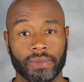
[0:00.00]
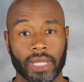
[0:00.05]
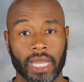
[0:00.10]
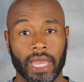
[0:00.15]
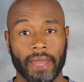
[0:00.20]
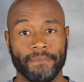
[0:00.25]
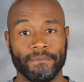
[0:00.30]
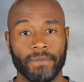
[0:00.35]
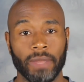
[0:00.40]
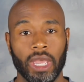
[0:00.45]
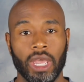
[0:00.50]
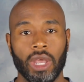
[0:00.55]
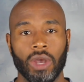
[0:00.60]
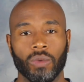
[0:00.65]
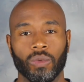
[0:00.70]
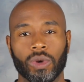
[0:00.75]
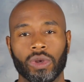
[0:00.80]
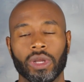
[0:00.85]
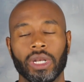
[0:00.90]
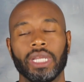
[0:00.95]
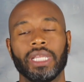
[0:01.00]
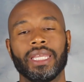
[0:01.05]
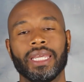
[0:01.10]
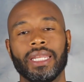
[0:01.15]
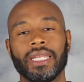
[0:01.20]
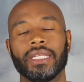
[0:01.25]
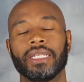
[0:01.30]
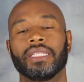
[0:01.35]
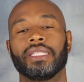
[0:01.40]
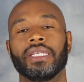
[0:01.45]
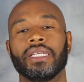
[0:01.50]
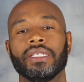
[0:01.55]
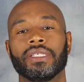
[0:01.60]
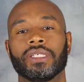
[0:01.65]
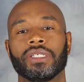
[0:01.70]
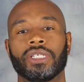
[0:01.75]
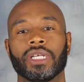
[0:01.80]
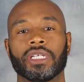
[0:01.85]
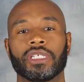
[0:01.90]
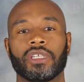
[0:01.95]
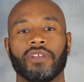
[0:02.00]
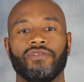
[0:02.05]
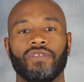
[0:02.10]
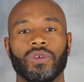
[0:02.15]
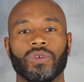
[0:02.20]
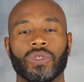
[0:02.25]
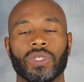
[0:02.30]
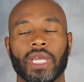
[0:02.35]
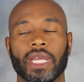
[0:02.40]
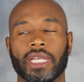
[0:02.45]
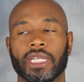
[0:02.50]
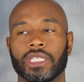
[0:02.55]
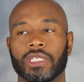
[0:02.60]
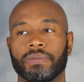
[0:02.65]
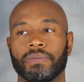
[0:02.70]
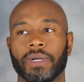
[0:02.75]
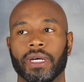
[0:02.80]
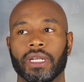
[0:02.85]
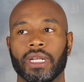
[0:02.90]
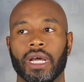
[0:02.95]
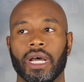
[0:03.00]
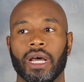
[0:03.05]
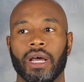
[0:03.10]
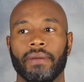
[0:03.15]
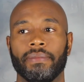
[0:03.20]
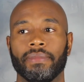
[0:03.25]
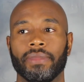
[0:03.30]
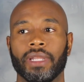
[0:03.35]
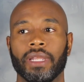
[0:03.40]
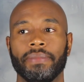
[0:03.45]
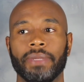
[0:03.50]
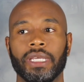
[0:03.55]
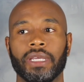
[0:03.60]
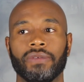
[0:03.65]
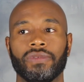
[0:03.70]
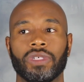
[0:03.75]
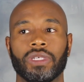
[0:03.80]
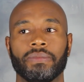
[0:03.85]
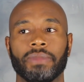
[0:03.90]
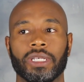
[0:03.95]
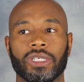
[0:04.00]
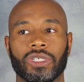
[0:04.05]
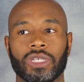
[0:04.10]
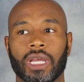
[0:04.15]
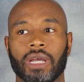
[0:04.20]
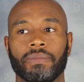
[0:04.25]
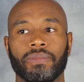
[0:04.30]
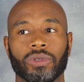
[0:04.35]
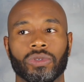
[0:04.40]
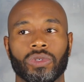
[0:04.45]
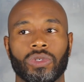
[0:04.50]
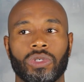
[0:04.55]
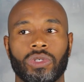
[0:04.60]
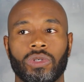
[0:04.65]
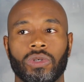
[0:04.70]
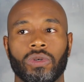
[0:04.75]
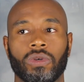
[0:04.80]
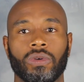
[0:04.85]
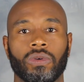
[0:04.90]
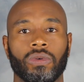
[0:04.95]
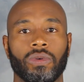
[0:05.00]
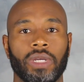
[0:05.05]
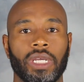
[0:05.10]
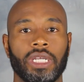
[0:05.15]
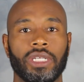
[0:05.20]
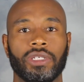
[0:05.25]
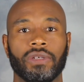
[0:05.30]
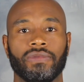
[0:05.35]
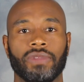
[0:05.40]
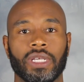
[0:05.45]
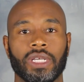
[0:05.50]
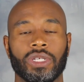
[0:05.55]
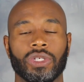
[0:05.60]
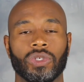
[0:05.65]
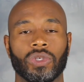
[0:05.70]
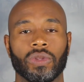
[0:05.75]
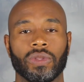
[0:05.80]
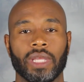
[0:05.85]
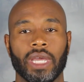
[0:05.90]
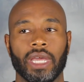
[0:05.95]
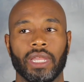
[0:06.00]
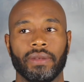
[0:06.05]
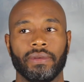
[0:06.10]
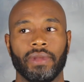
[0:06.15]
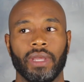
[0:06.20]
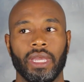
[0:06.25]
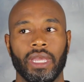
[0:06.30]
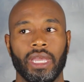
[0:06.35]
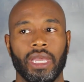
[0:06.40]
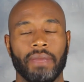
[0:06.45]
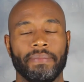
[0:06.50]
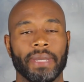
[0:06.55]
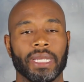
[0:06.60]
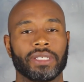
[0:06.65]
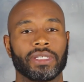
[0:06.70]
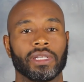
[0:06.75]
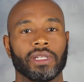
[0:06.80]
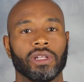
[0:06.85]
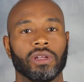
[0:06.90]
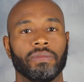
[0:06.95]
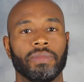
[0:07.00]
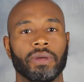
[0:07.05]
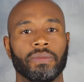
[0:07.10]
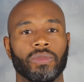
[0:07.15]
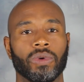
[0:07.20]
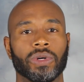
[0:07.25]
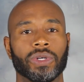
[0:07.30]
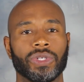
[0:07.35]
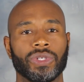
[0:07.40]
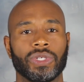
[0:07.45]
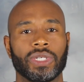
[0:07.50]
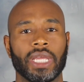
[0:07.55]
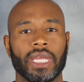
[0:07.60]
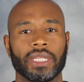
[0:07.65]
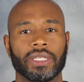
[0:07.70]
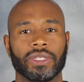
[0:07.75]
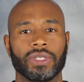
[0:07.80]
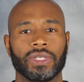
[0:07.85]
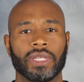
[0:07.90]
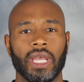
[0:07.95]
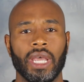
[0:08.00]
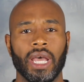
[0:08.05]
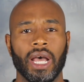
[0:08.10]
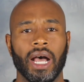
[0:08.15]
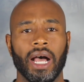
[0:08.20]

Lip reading: Okay, we're going to get into these in just a few seconds, but let me give some examples to each of these so that it makes a little bit more sense.